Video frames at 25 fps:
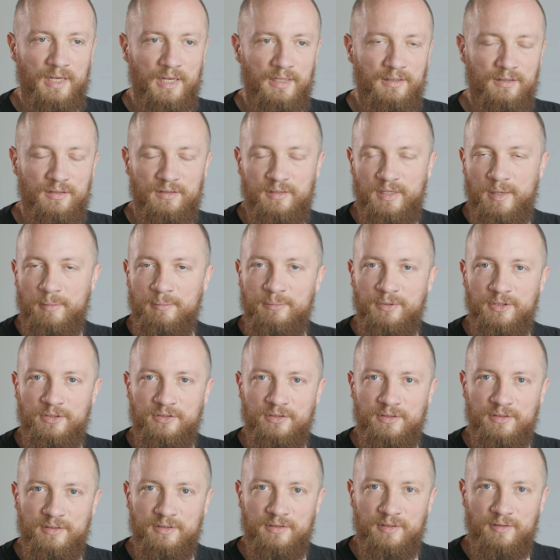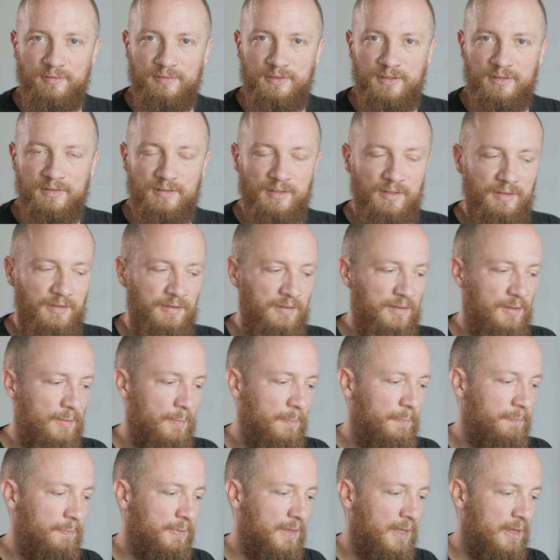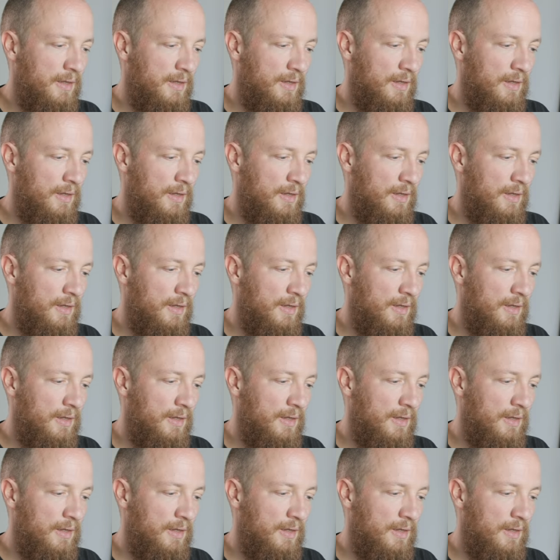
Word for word: and the temperatures of the system,